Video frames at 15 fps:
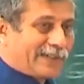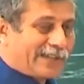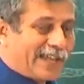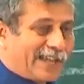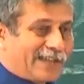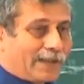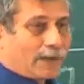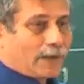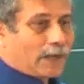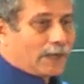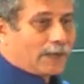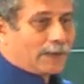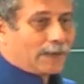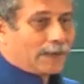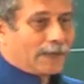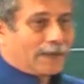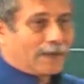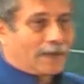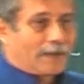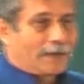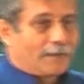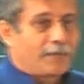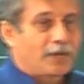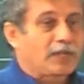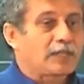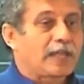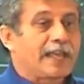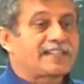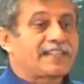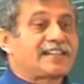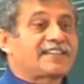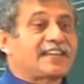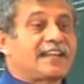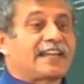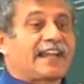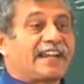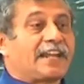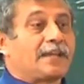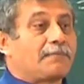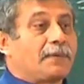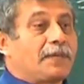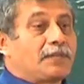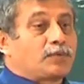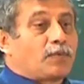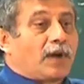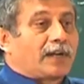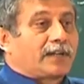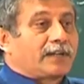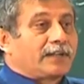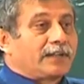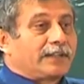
Okay? Because essentially, getting P is what?